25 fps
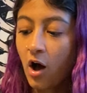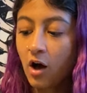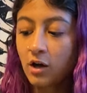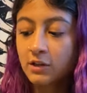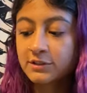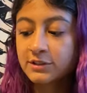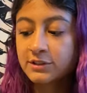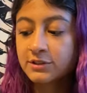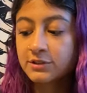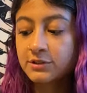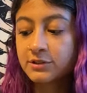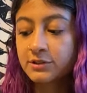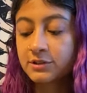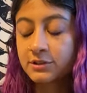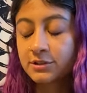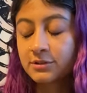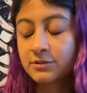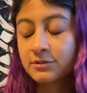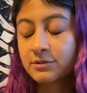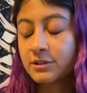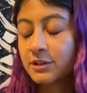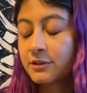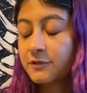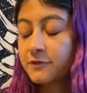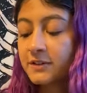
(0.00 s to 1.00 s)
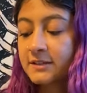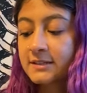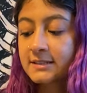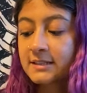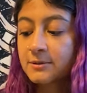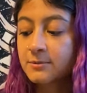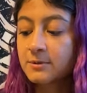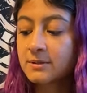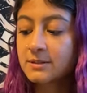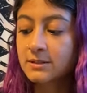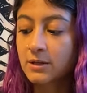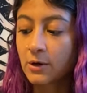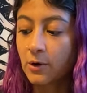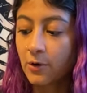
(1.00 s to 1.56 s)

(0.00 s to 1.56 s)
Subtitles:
All too soon, the visit was